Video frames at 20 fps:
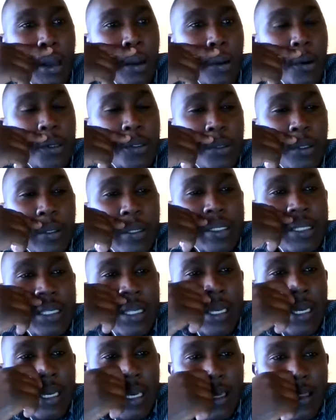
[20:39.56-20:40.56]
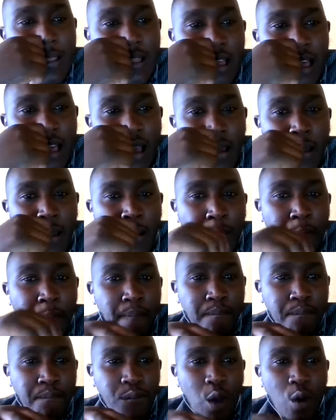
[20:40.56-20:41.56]
what we will see in the
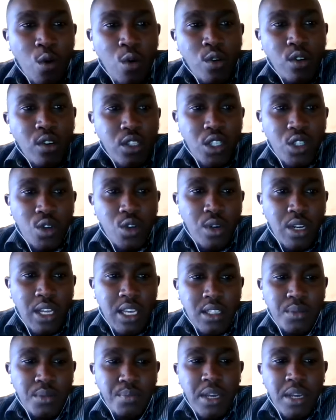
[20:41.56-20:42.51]
old Stone Age